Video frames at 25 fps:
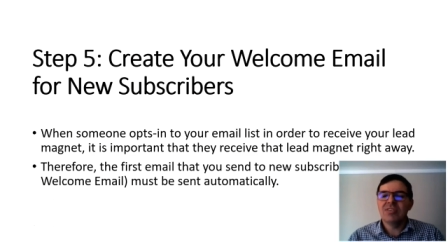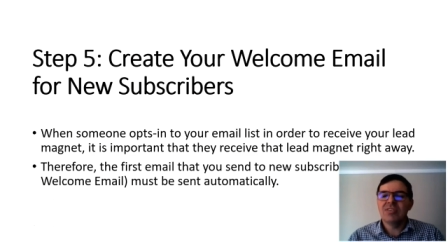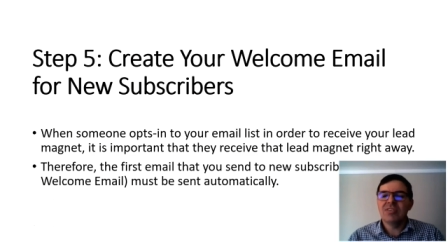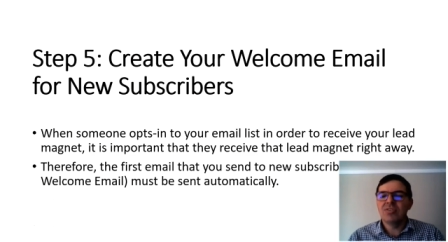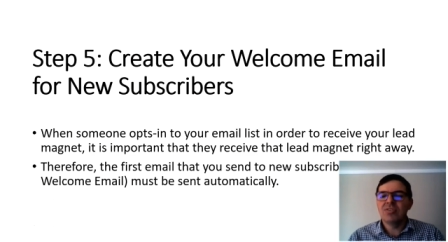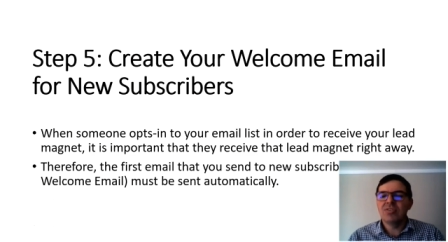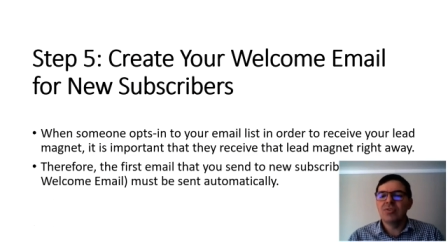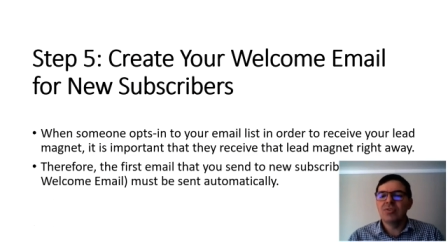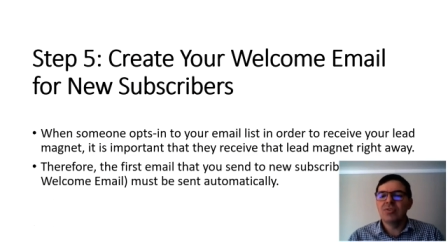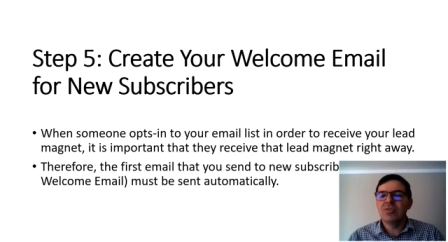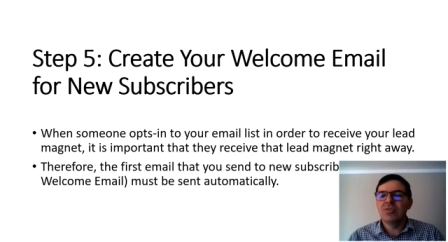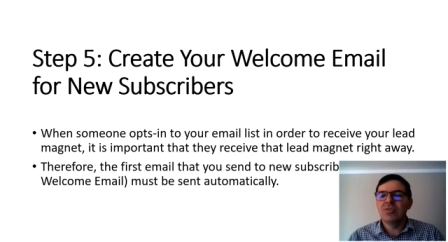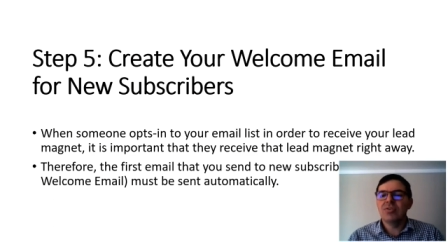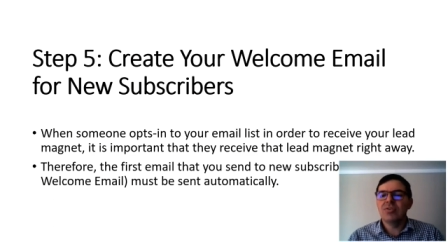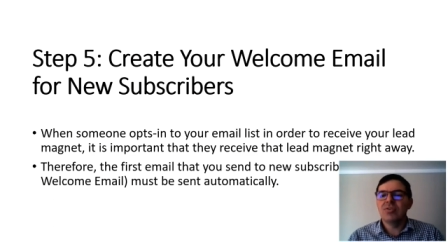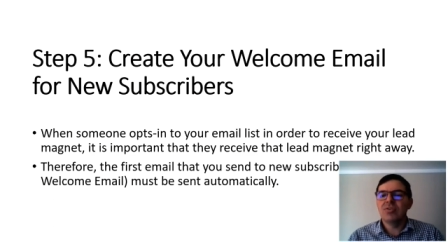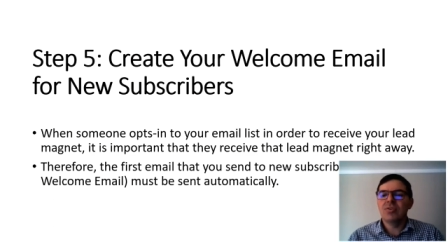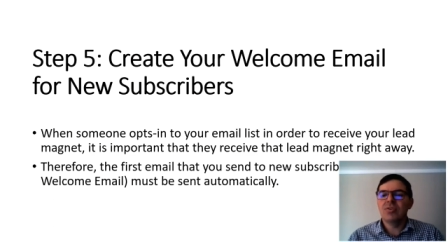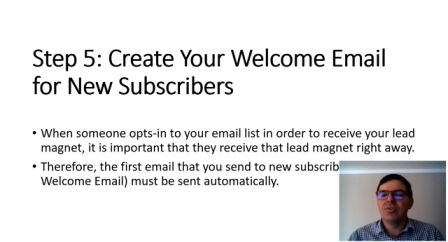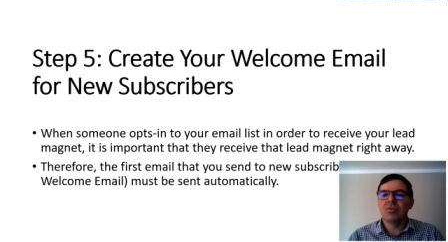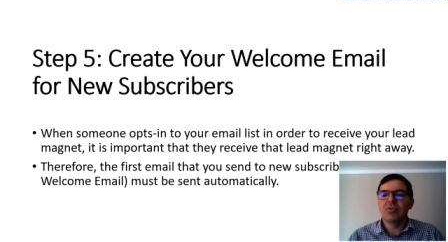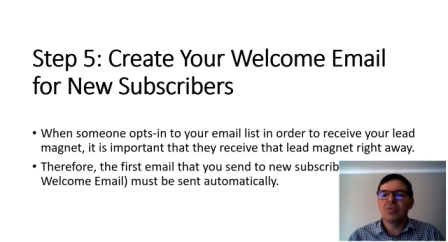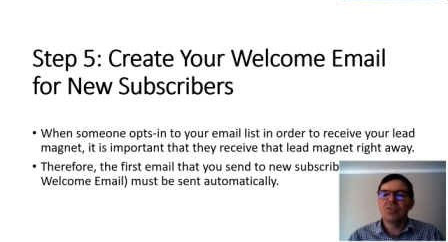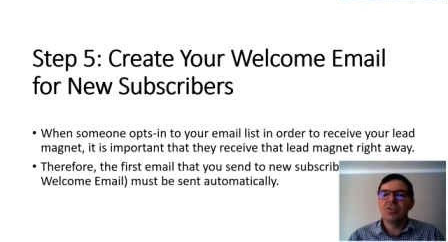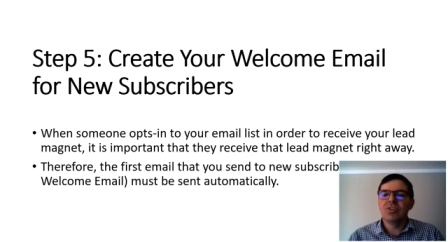to
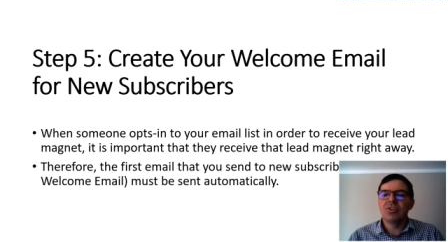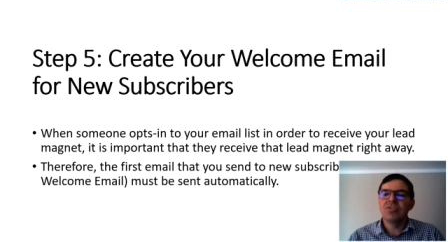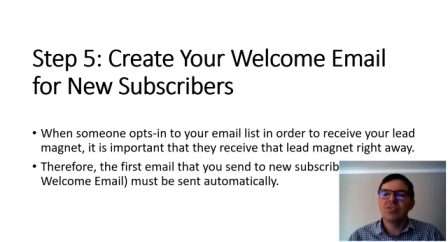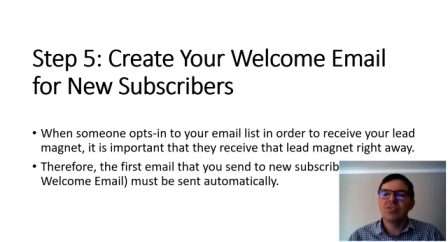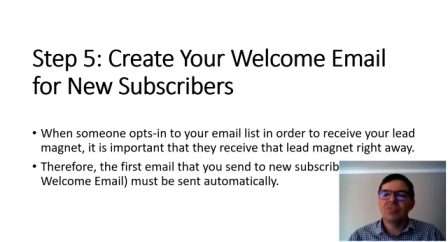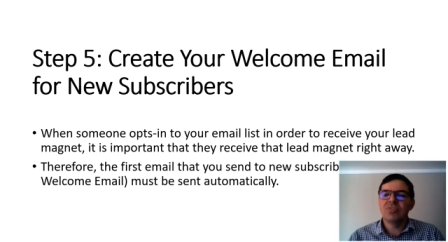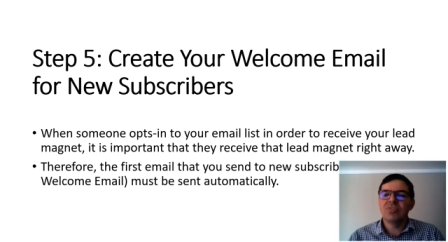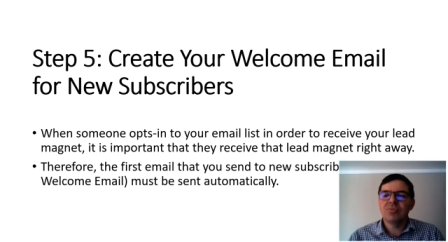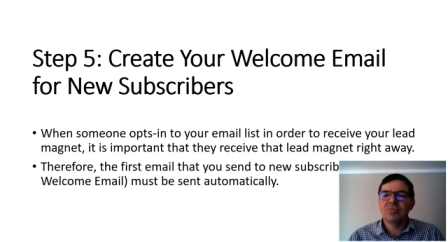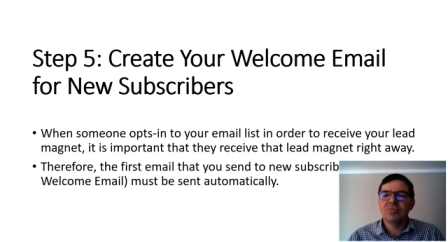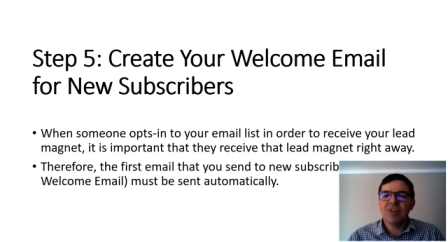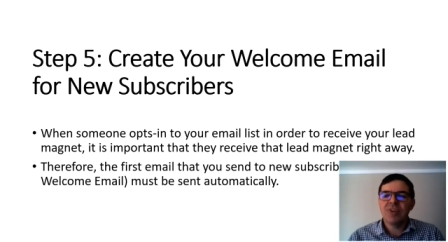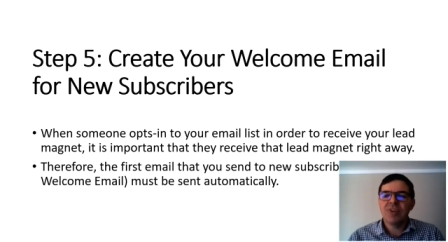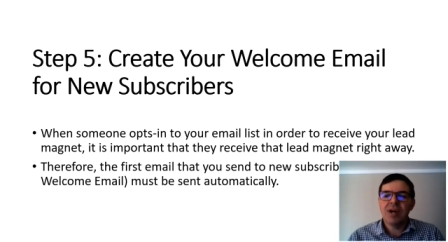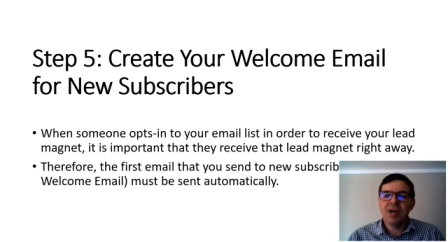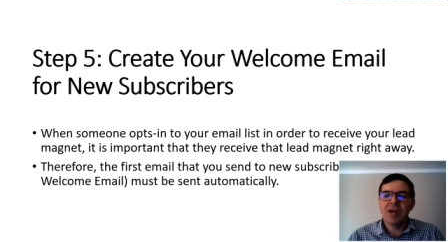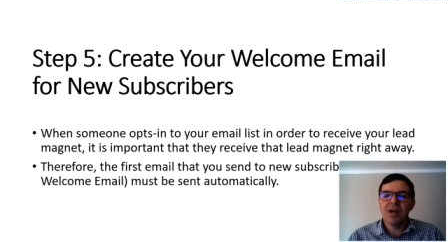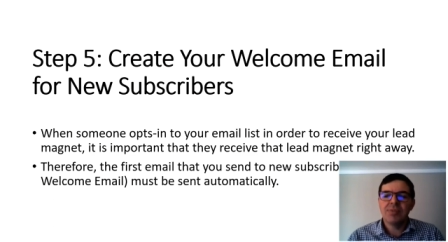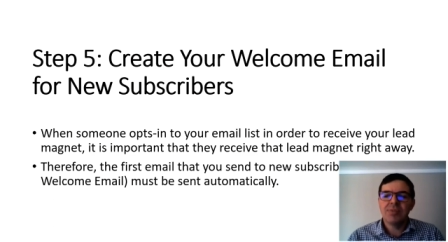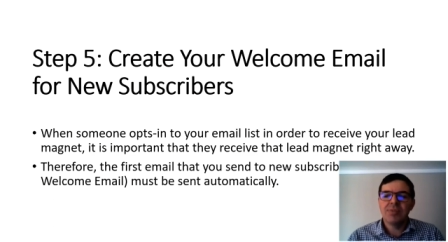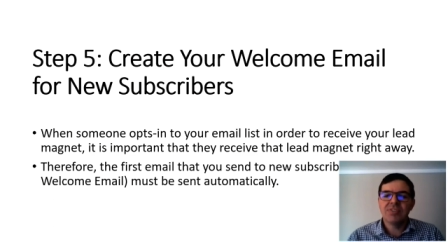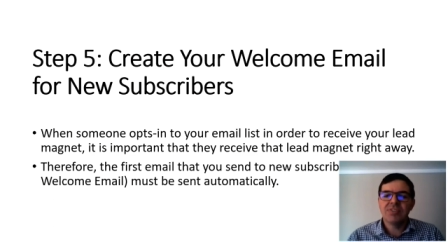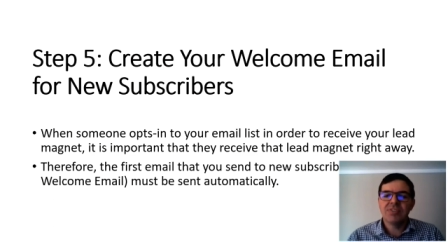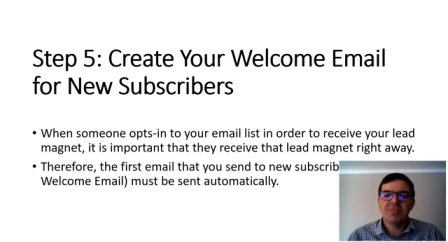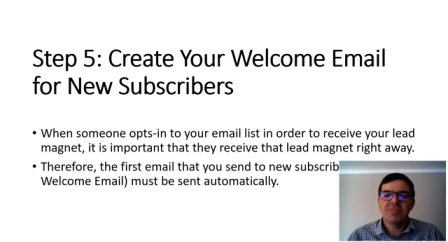your new
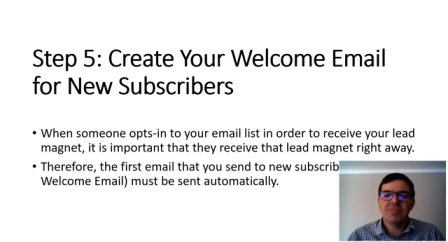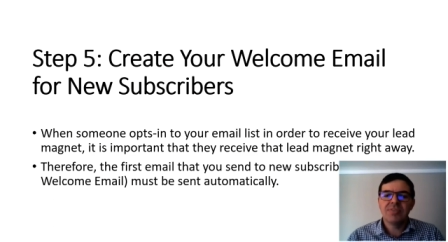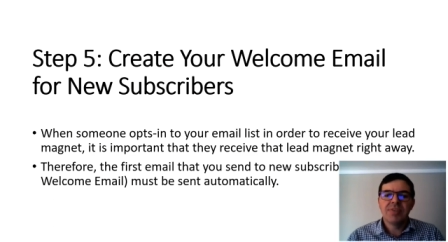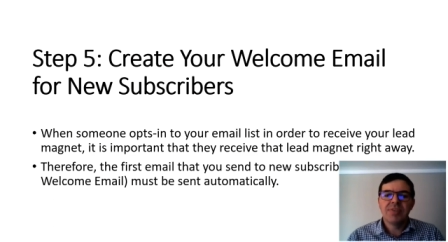subscribers,